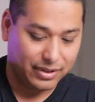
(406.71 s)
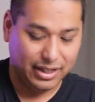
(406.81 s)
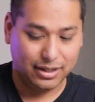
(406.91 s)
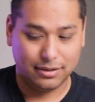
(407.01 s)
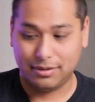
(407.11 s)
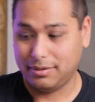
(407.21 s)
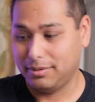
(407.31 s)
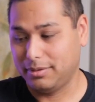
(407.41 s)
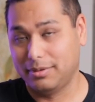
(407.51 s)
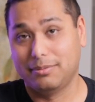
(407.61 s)
and
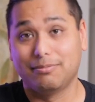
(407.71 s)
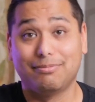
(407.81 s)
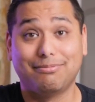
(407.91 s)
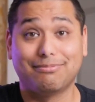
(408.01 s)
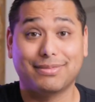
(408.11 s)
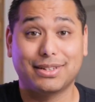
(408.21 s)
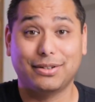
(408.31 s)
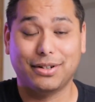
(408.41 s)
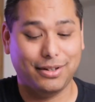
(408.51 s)
that's all I